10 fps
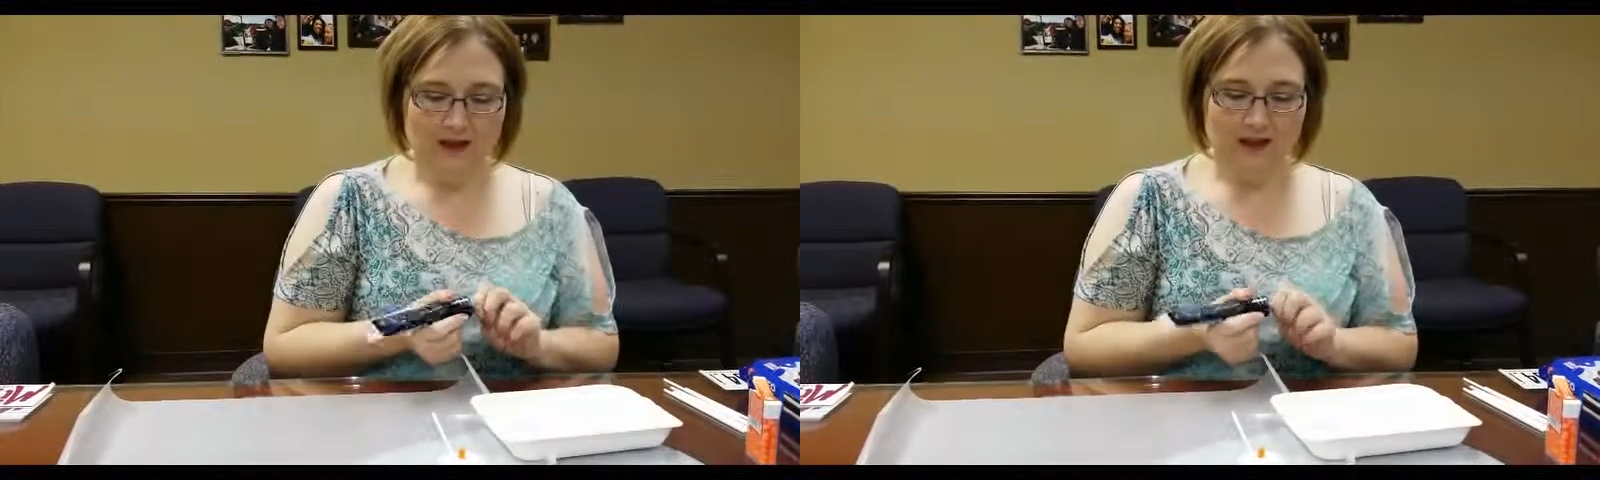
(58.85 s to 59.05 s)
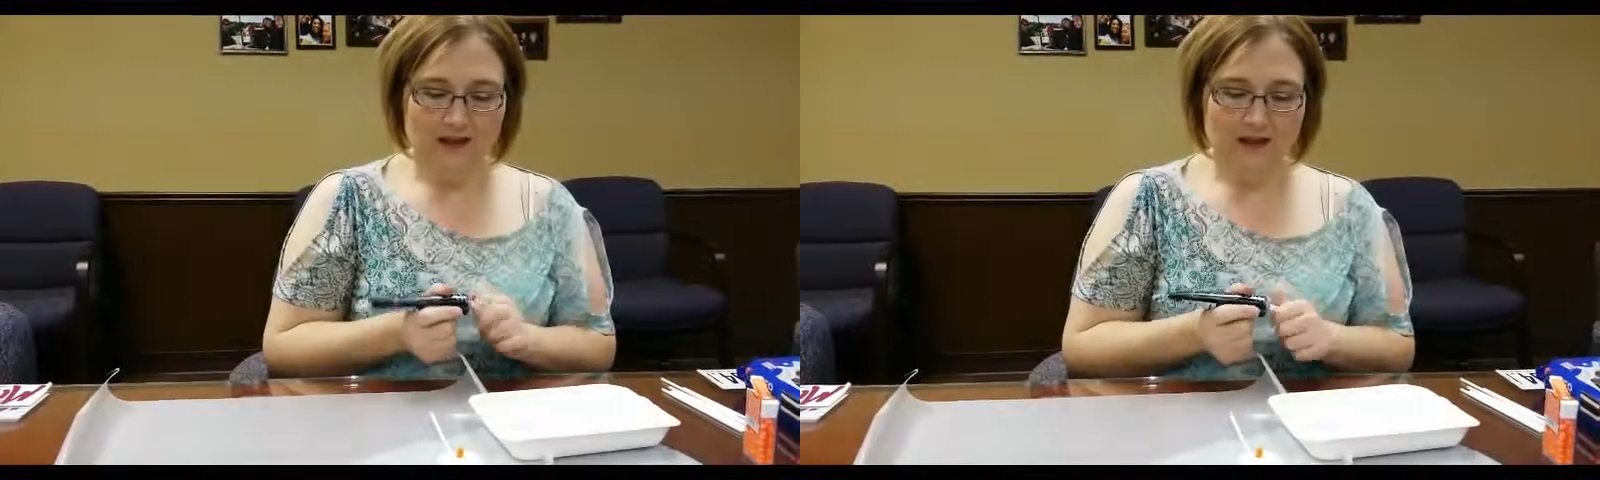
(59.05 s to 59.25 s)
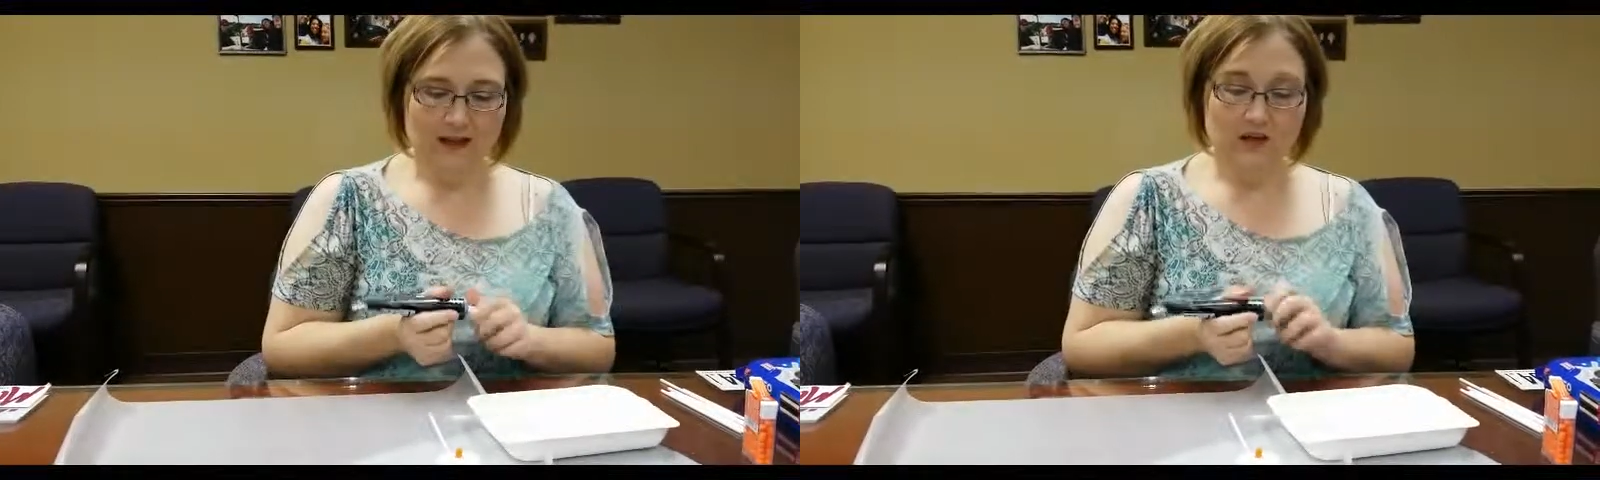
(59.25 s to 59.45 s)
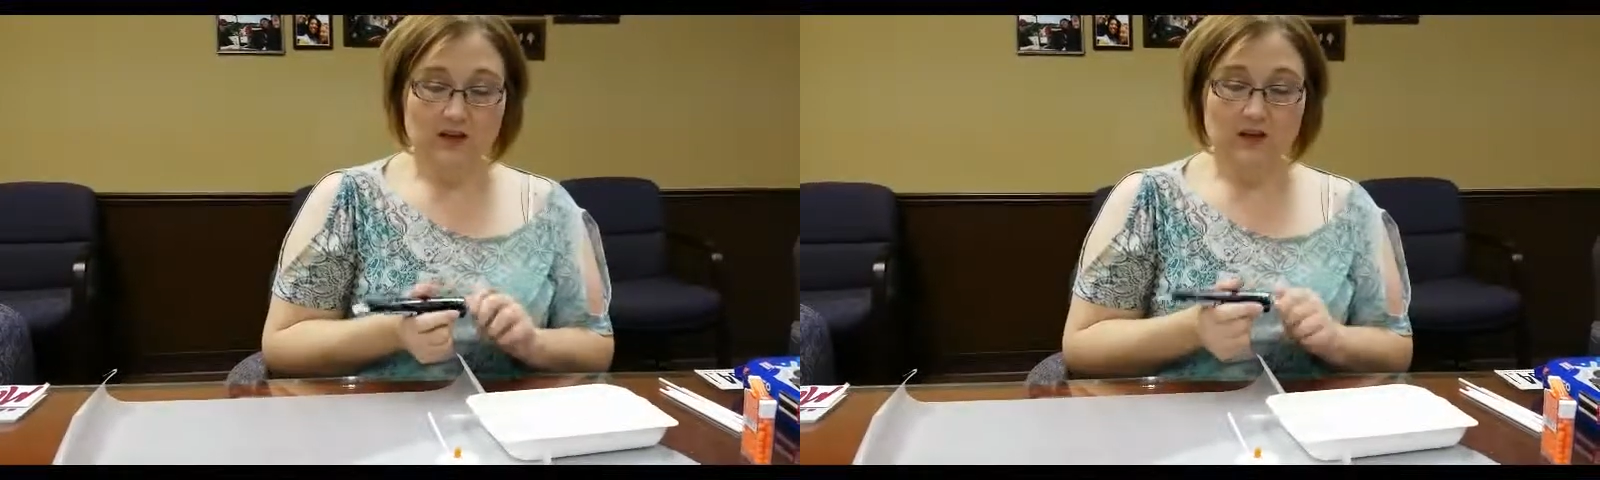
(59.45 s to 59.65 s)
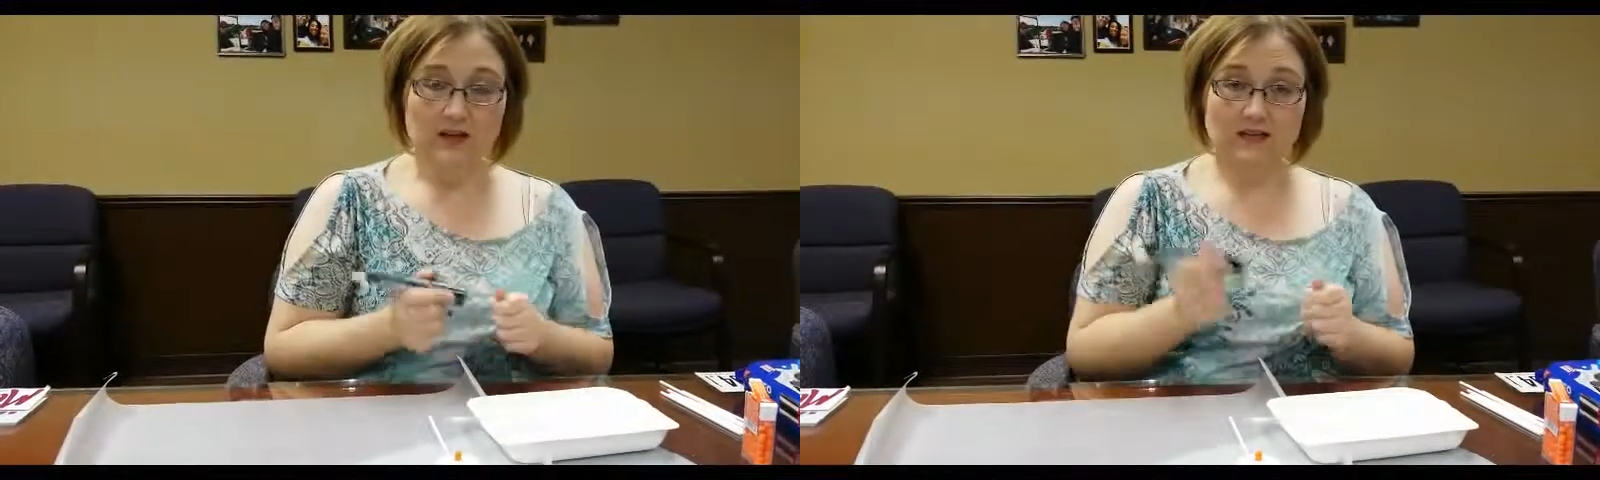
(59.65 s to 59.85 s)
And then
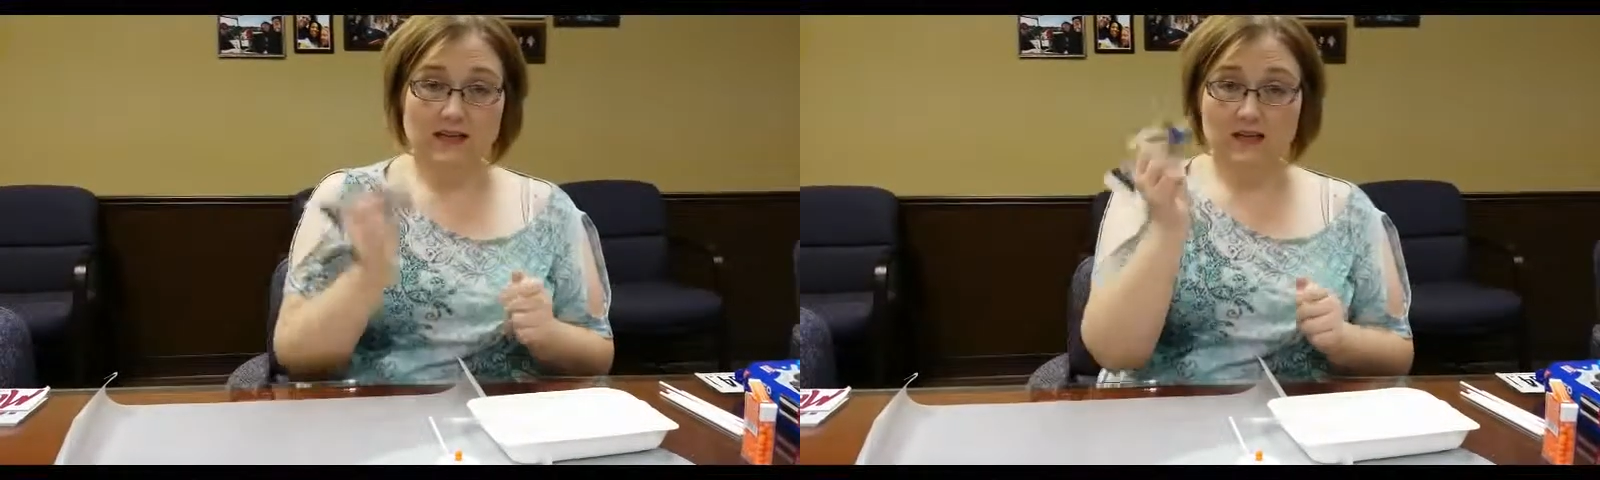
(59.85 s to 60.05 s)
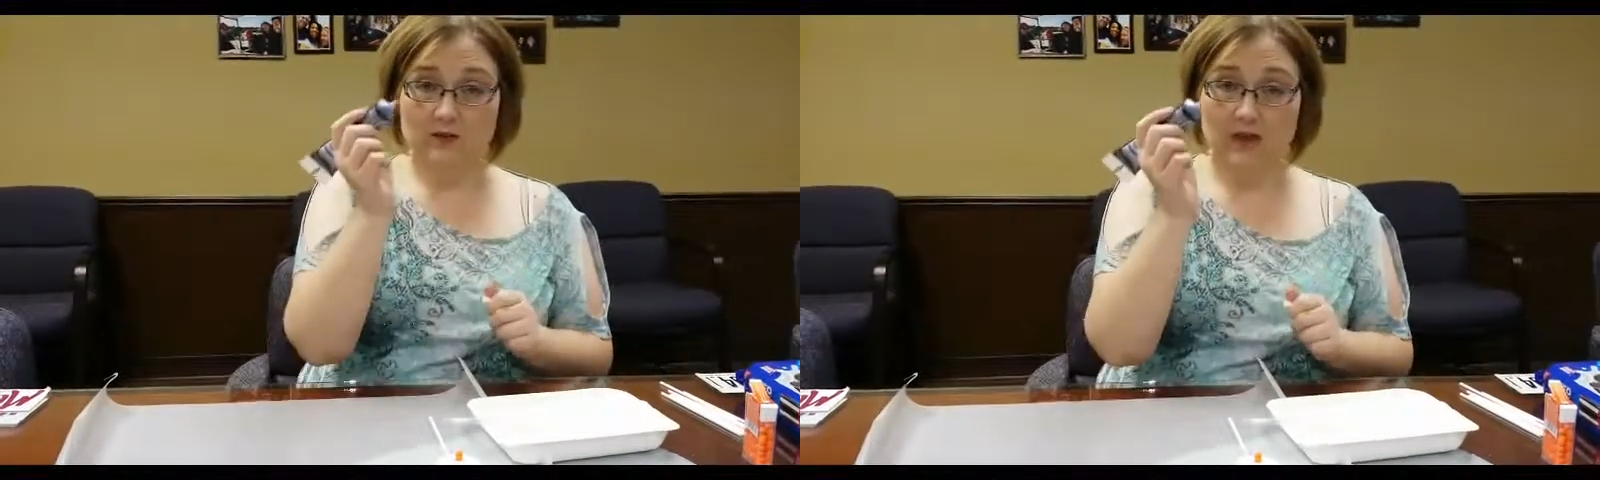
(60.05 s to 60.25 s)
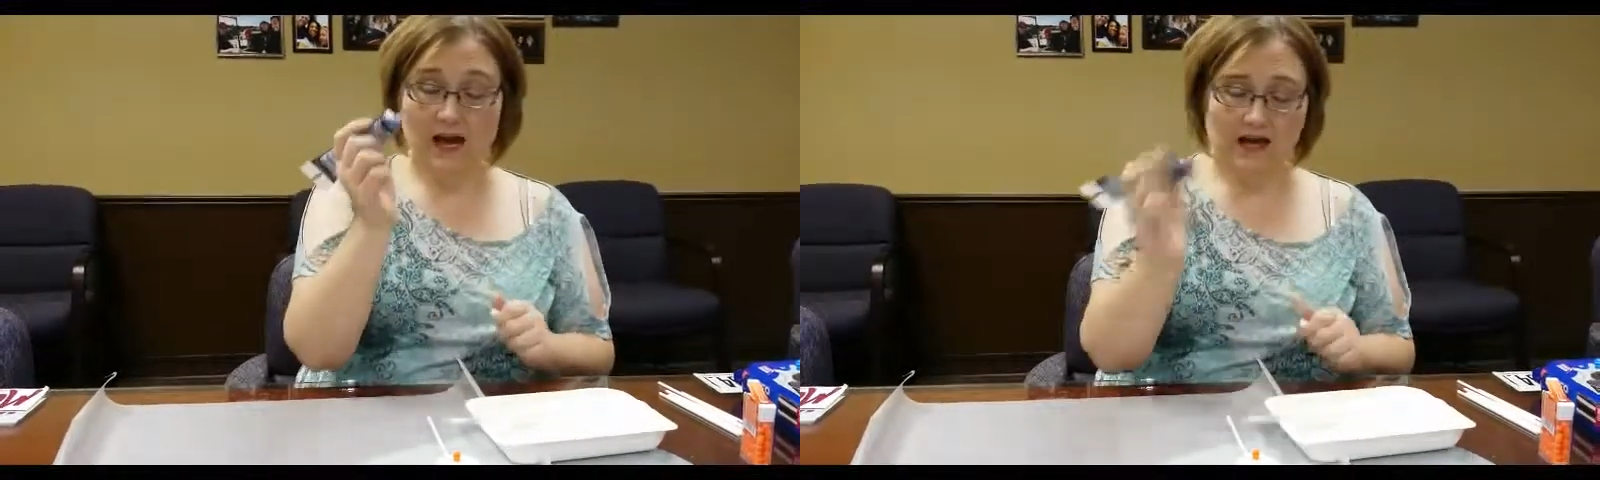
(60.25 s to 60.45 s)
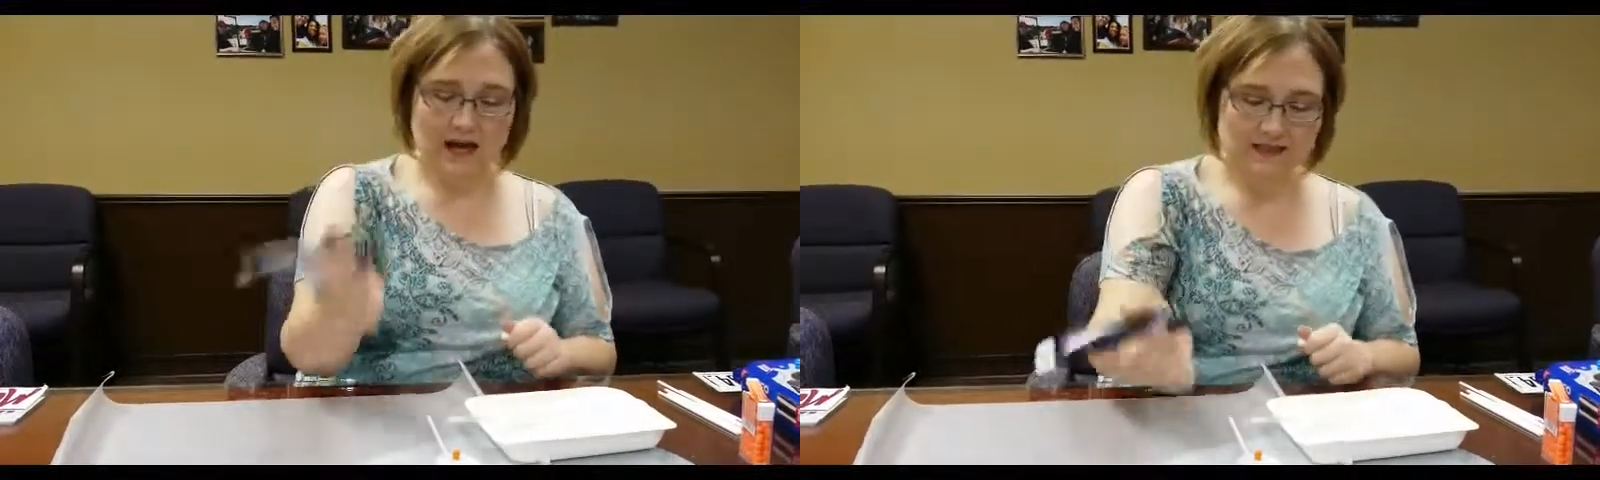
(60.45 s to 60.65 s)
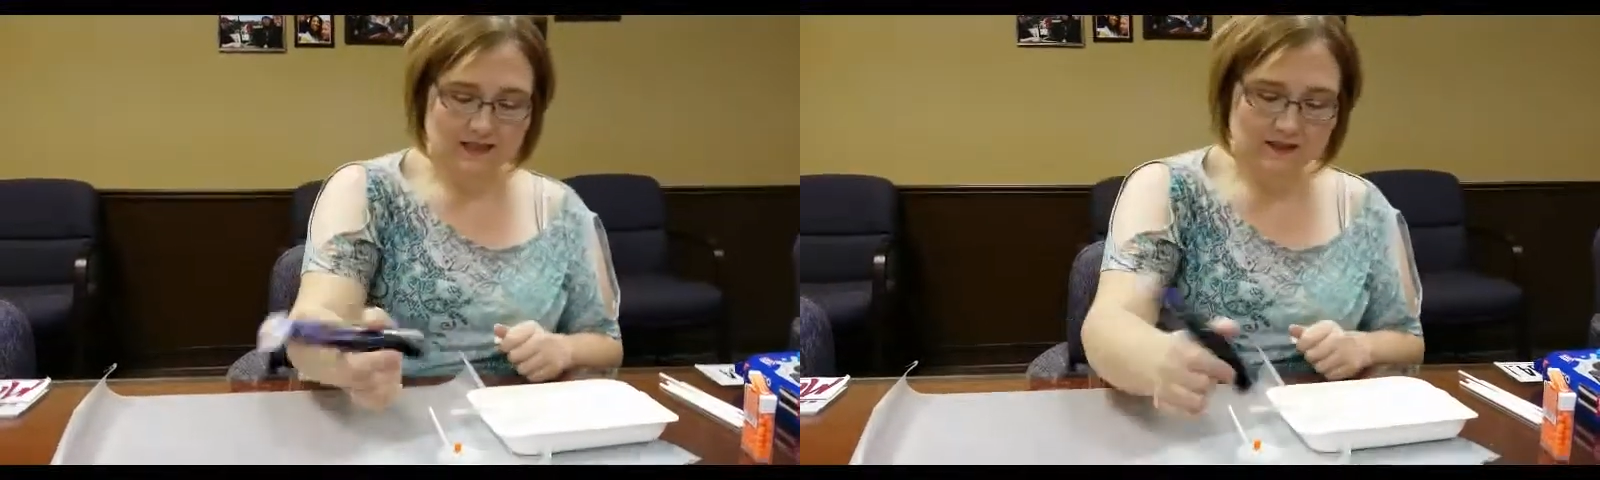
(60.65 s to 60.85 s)
you're gonna take your black
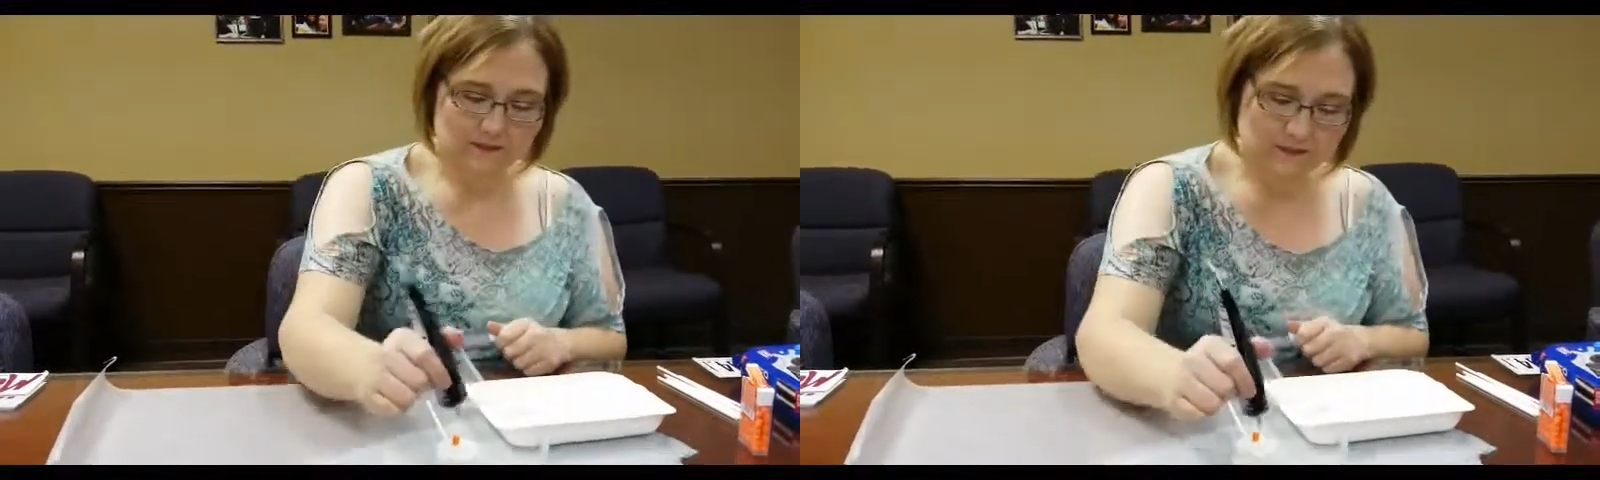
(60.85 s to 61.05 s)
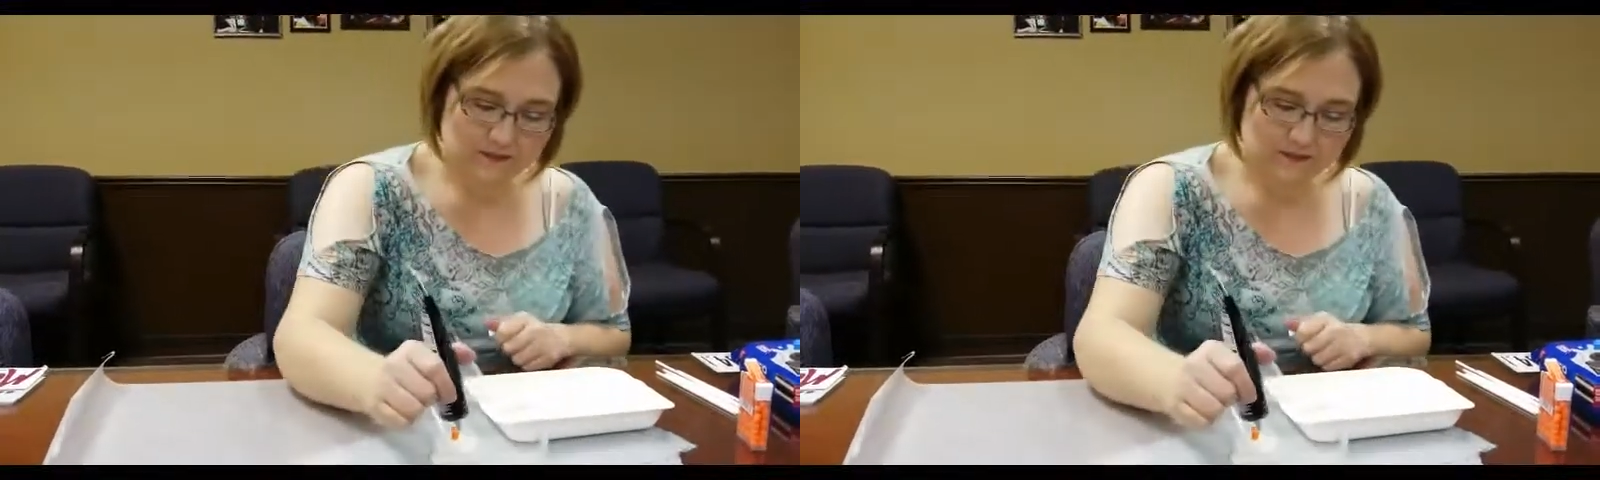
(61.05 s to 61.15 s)
icing,